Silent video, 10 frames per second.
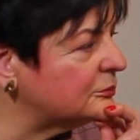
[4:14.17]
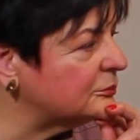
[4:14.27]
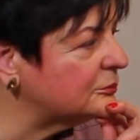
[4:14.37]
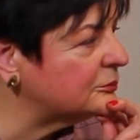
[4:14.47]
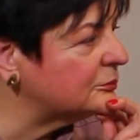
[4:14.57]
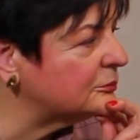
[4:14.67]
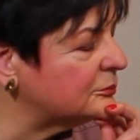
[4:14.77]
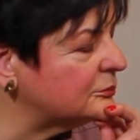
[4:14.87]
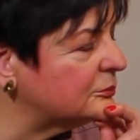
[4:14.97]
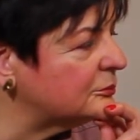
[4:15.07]

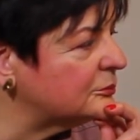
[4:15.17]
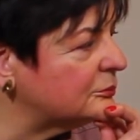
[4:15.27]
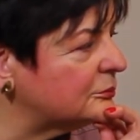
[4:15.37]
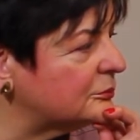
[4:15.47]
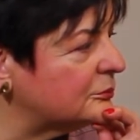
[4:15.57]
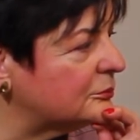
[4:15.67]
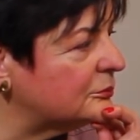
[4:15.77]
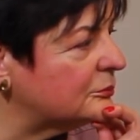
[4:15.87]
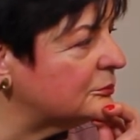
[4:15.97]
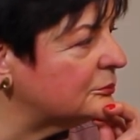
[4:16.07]

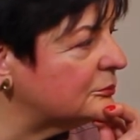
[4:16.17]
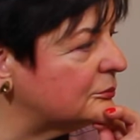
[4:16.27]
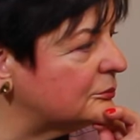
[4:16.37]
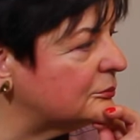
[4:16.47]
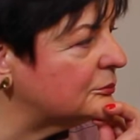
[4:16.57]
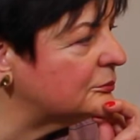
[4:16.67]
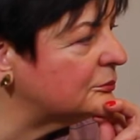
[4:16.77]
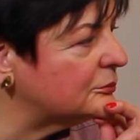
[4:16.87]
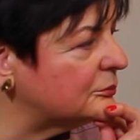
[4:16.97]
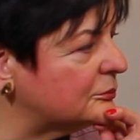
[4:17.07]

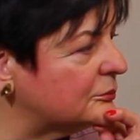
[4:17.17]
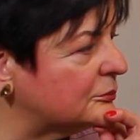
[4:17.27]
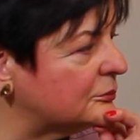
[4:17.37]
This person isn't speaking.